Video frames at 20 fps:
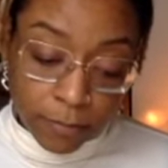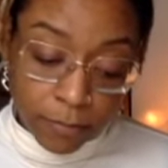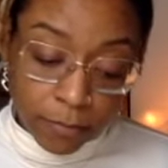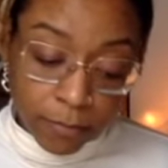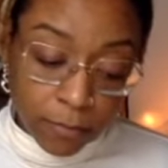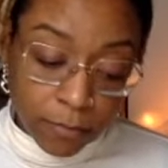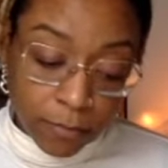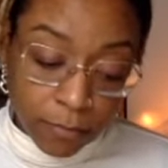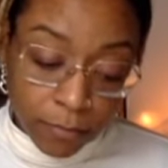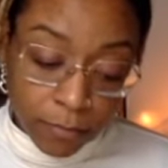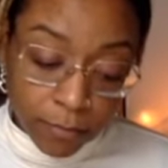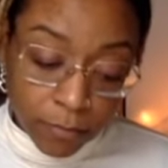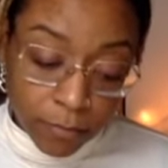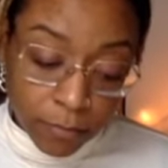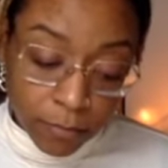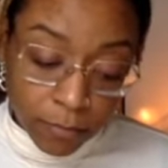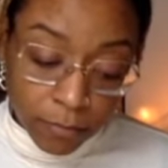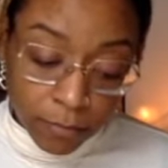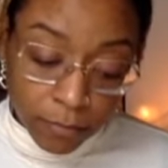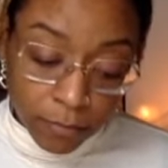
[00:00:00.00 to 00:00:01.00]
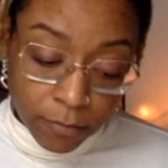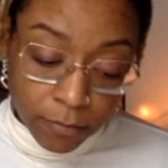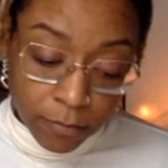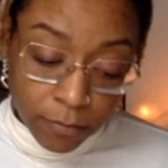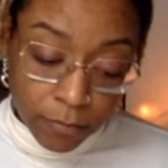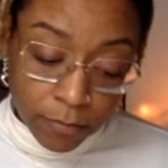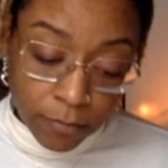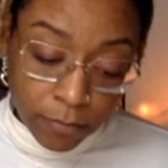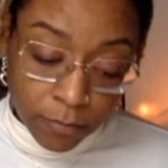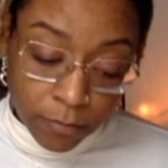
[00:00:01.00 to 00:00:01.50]

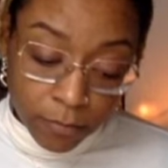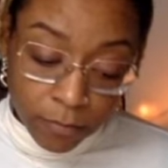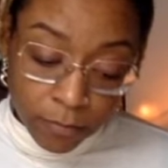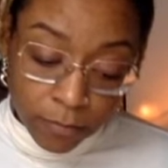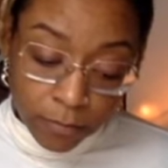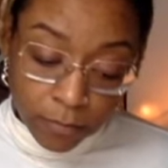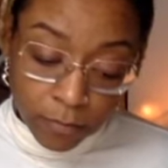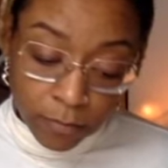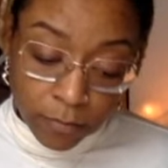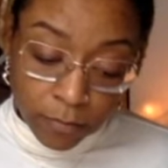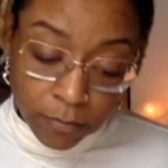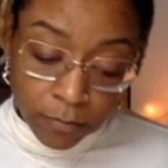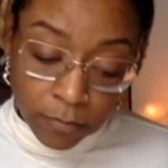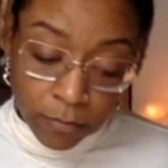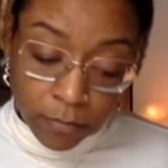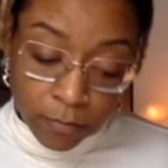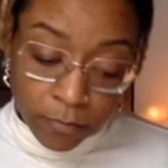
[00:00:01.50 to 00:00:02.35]
Nothing is said.